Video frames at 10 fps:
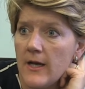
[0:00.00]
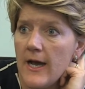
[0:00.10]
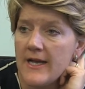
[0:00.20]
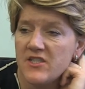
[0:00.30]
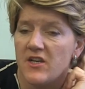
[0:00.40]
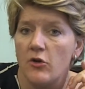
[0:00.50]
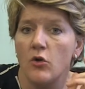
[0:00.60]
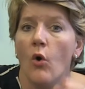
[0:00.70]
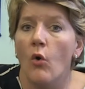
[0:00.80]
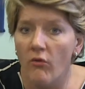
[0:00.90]
has done
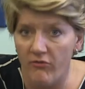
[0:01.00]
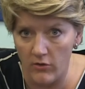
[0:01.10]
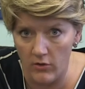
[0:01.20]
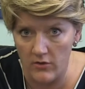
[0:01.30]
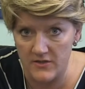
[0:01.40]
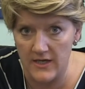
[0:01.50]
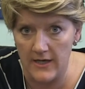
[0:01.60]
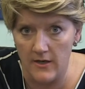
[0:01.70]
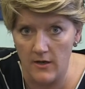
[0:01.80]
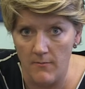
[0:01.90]
an awful lot
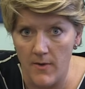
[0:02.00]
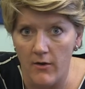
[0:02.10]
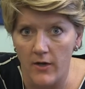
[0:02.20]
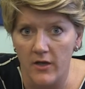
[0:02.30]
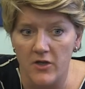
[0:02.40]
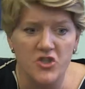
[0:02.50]
in America